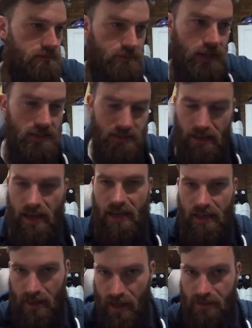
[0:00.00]
basically
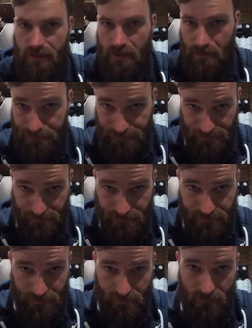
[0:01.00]
heat the ends up
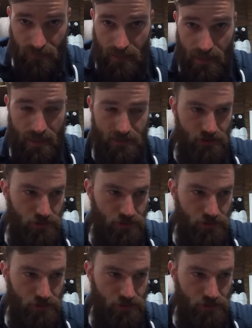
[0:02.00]
and